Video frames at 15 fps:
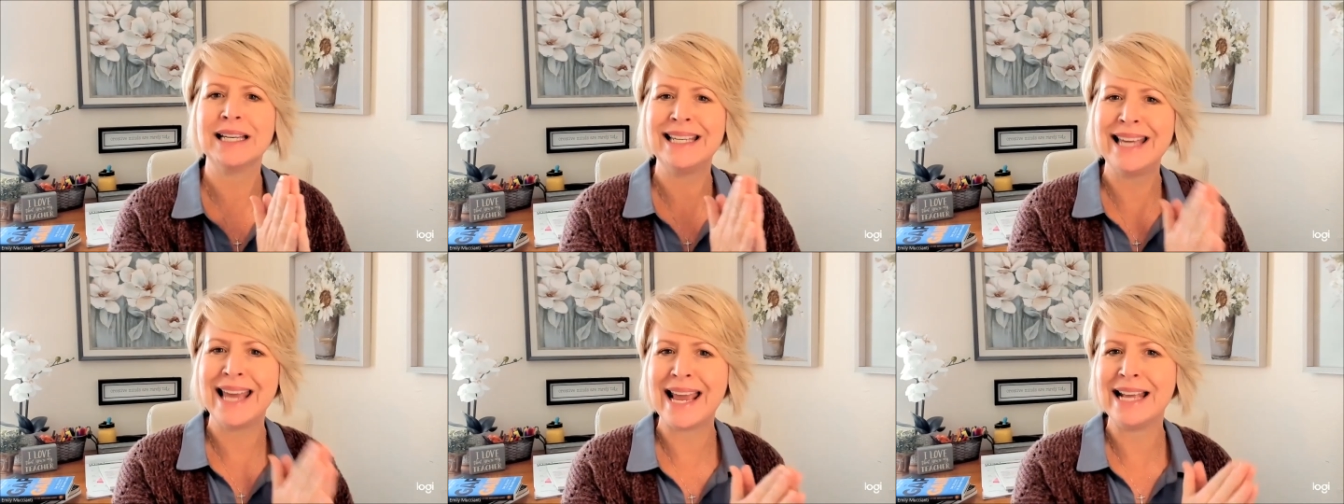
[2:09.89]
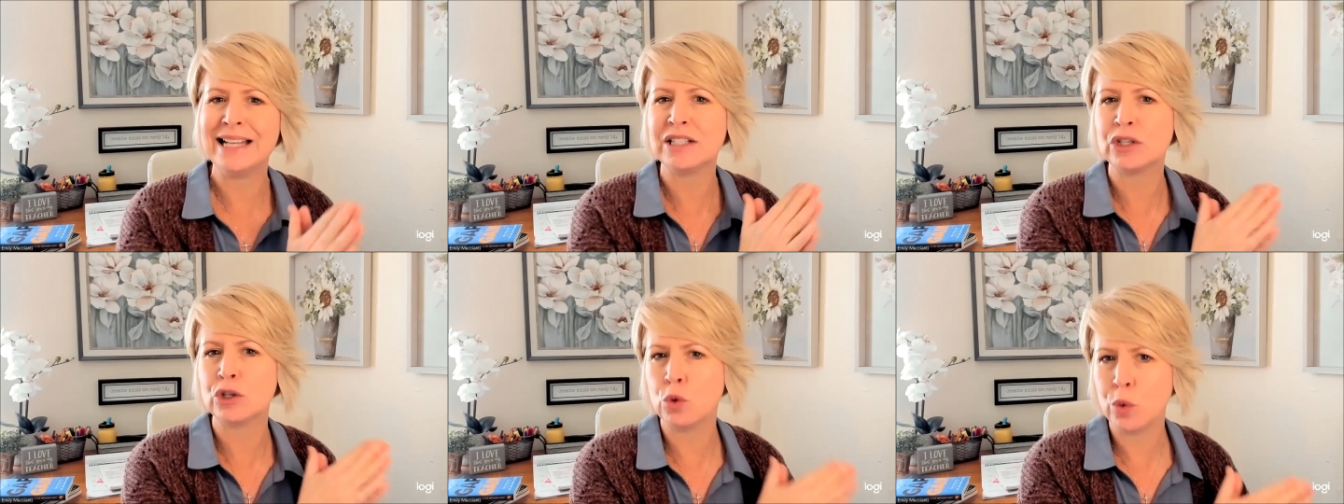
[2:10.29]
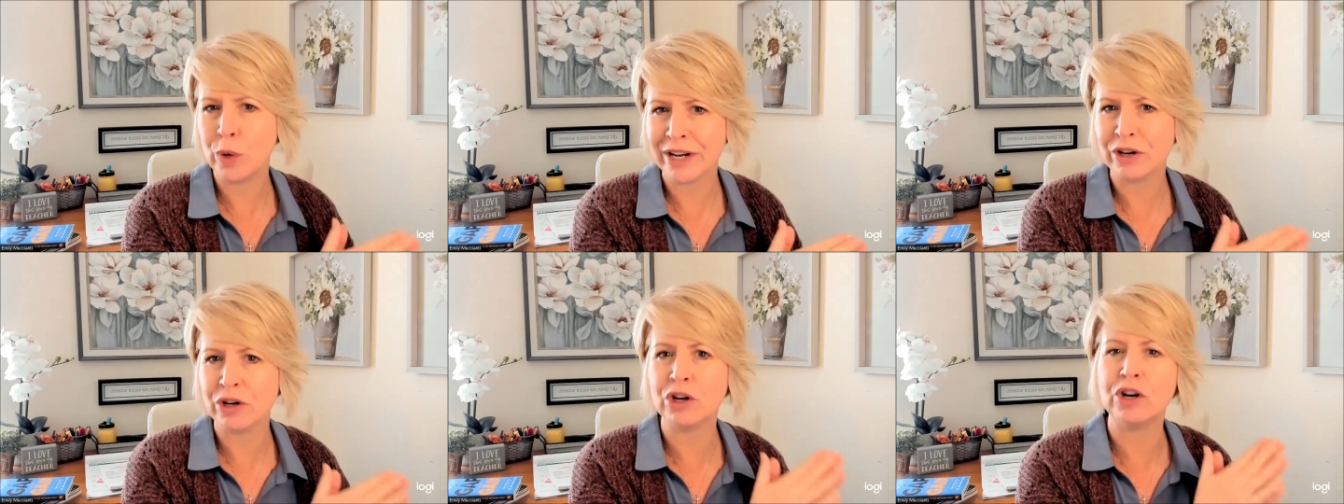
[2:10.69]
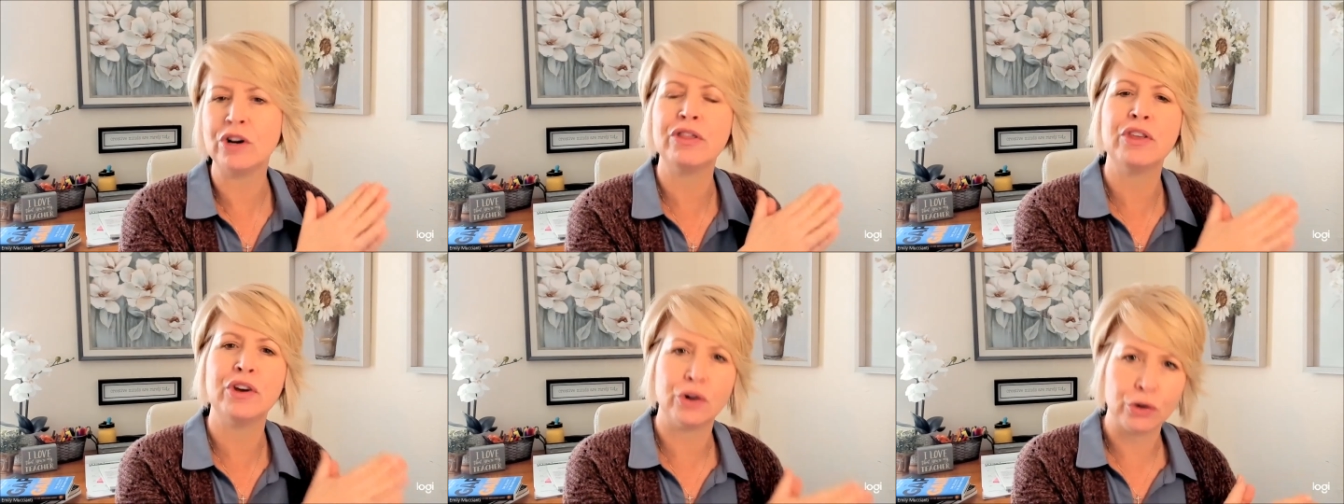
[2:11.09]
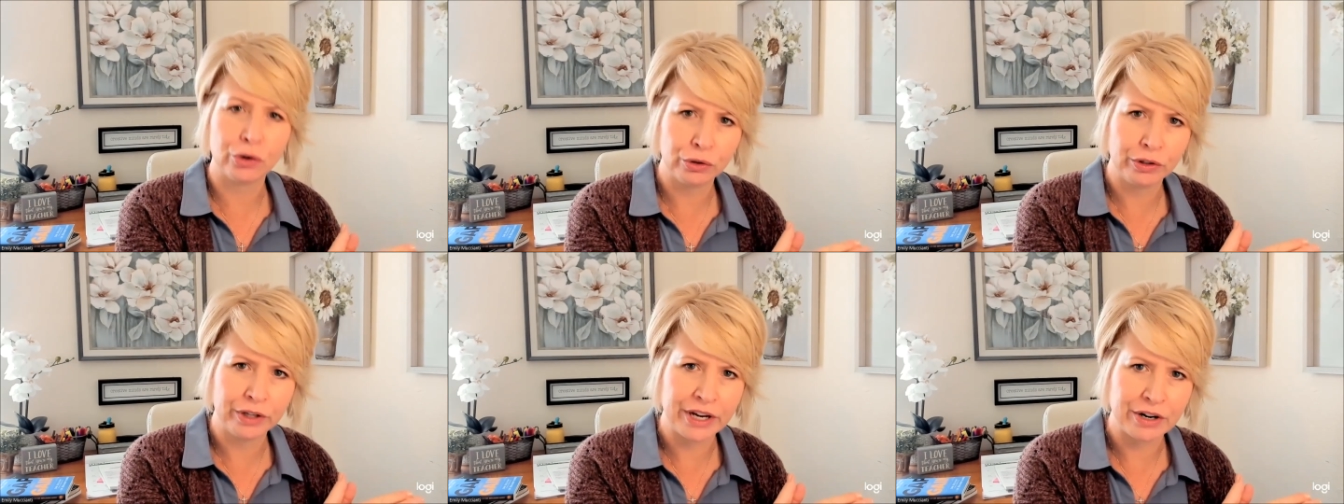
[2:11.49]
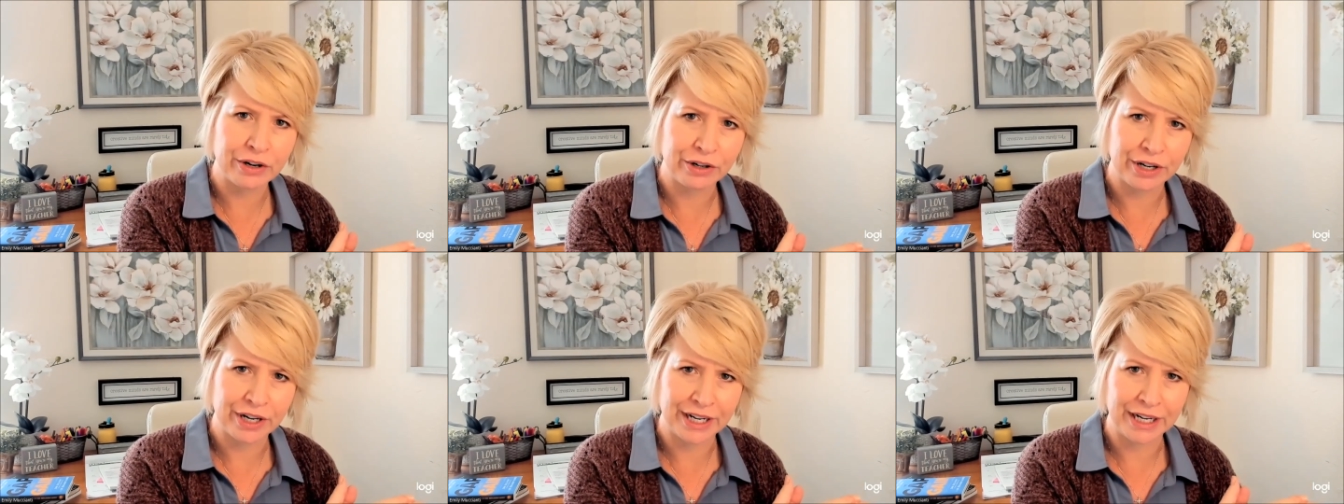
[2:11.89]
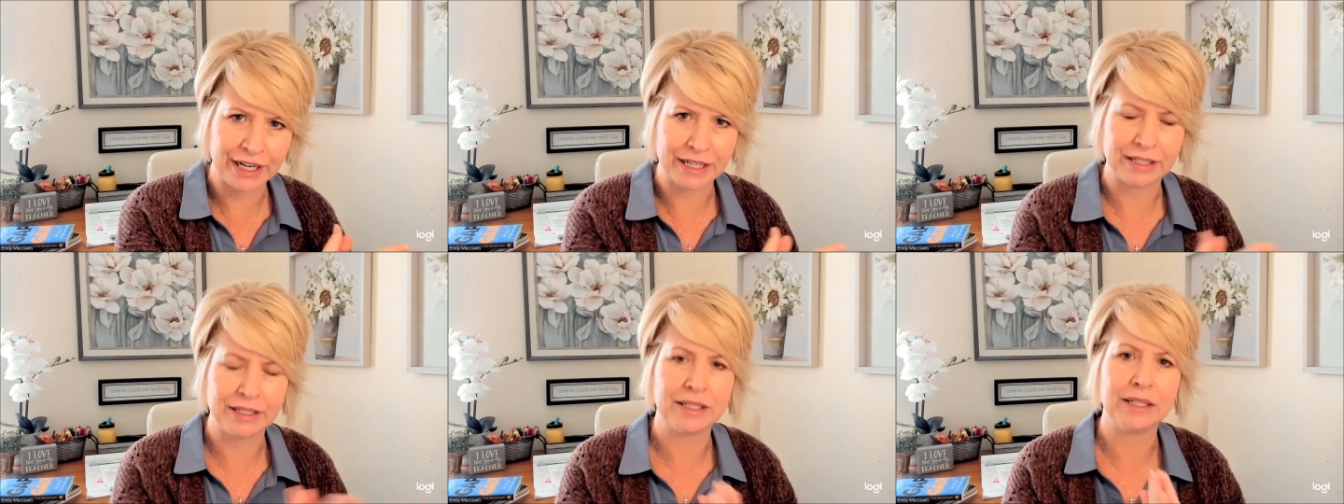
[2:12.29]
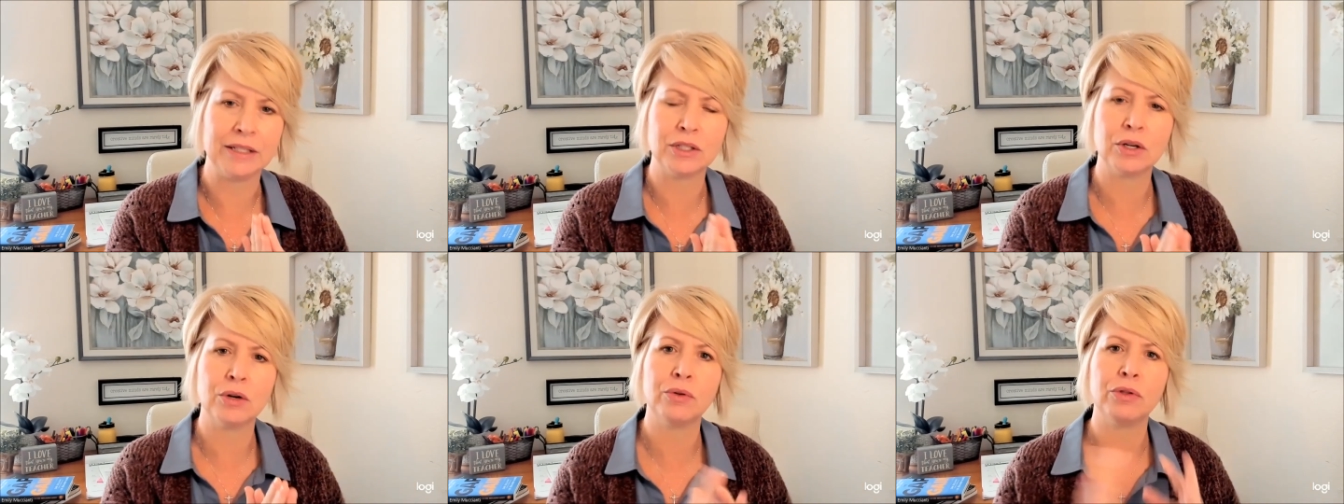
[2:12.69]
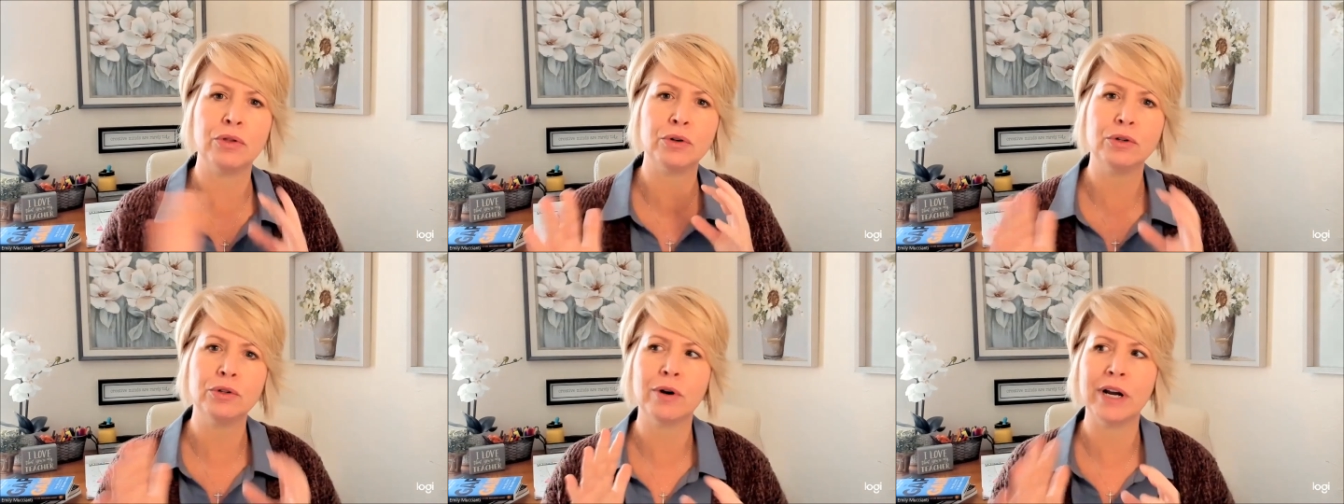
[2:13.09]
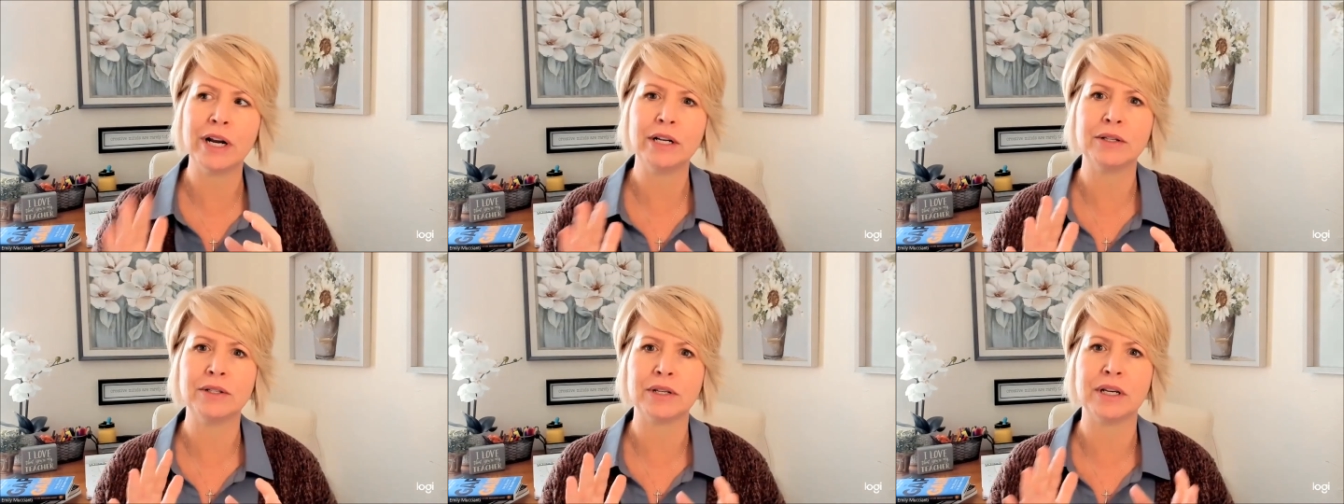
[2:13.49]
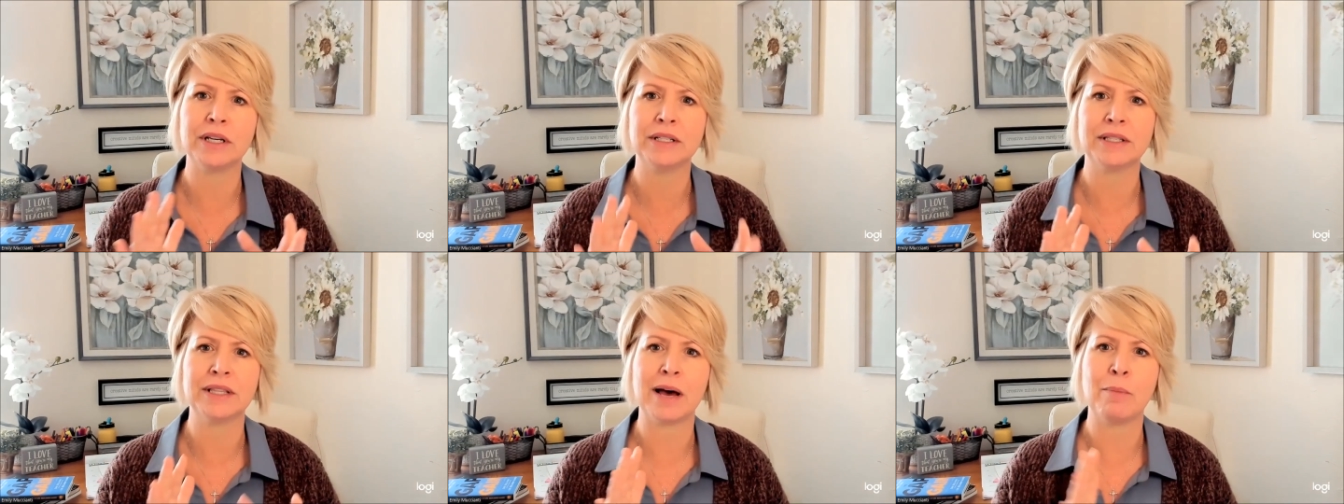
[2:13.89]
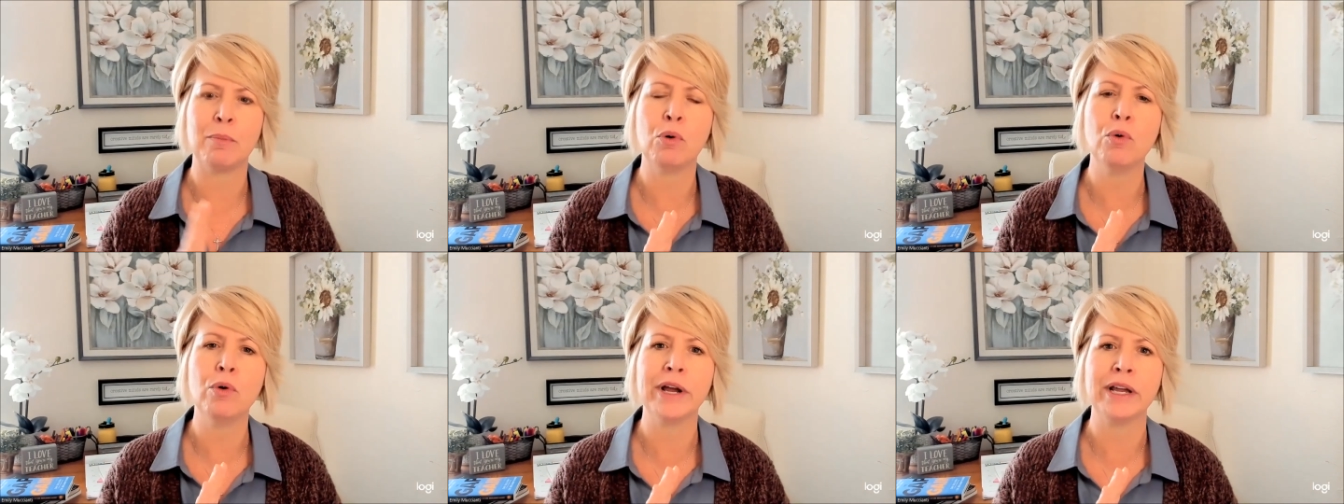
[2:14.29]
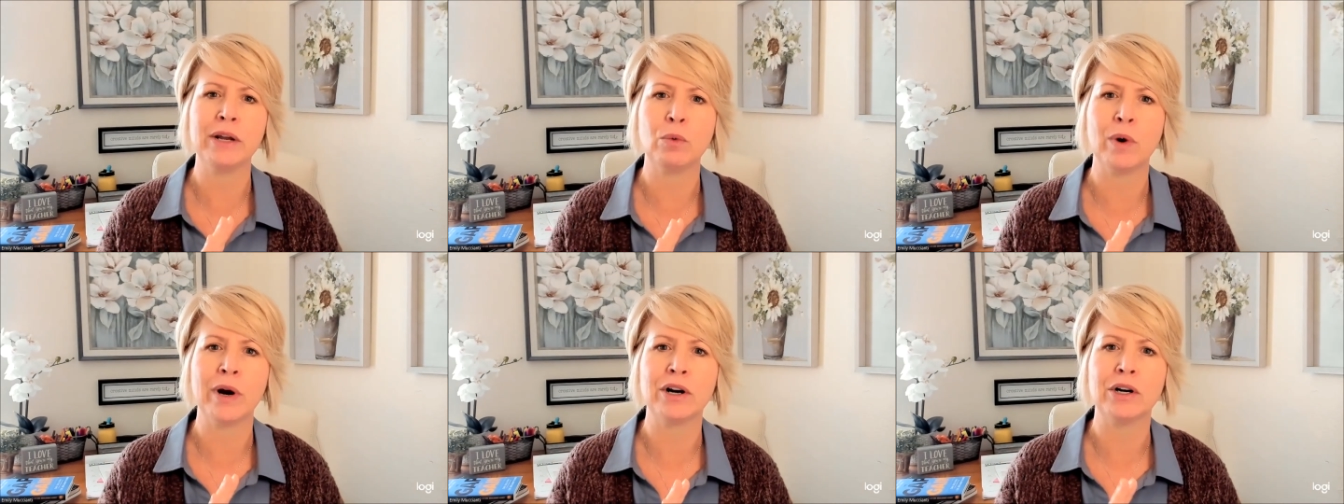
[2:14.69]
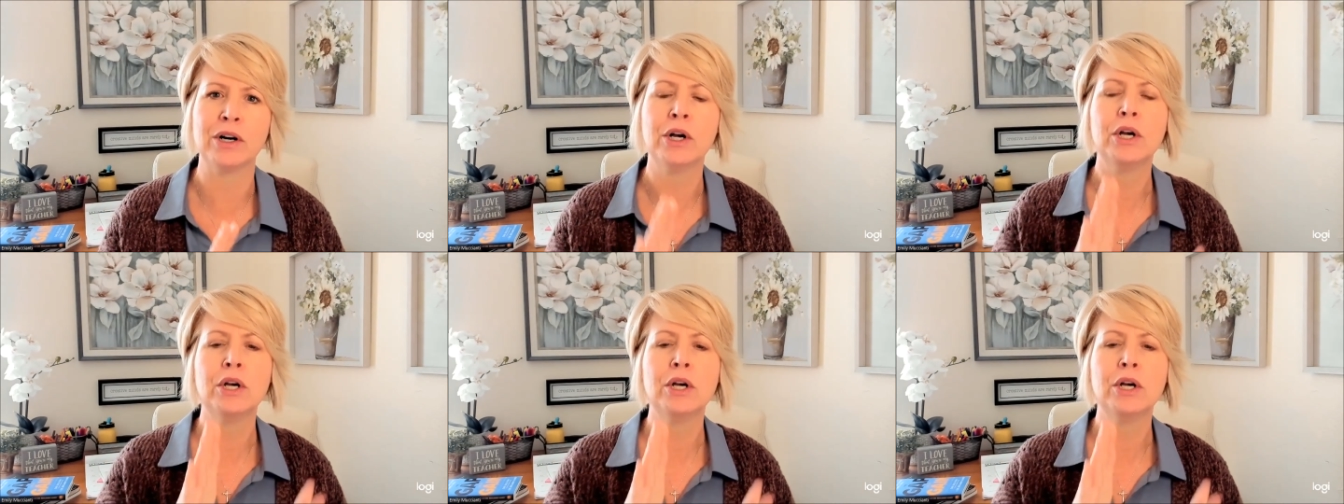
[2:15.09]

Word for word: gains quicker the earlier it is and so third grade is is that point where